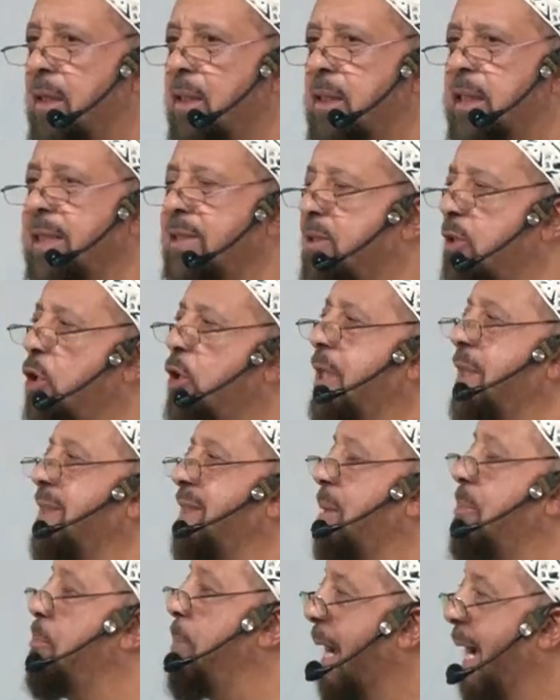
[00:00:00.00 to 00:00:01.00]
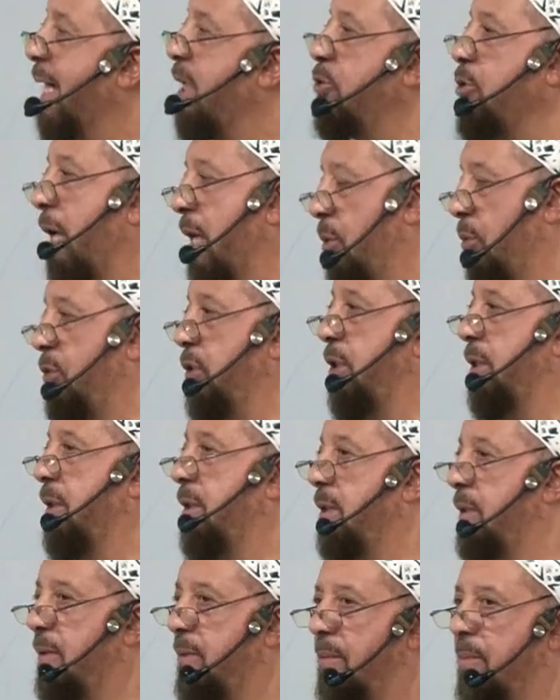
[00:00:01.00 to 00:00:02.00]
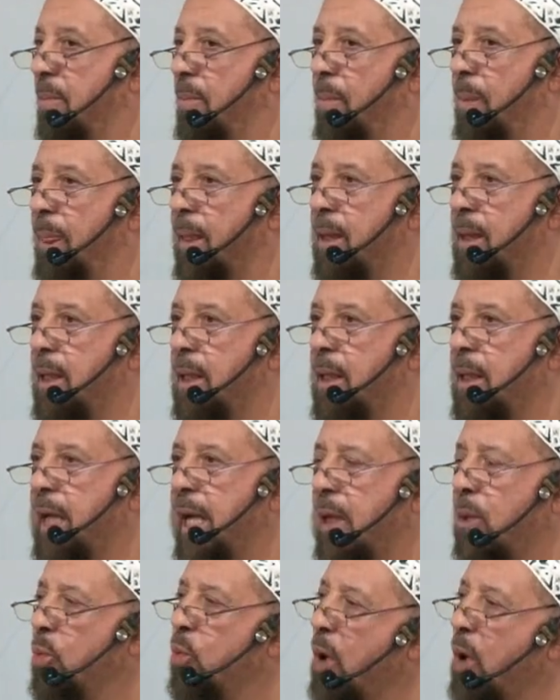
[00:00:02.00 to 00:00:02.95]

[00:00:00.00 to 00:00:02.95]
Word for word: Let's look at the background and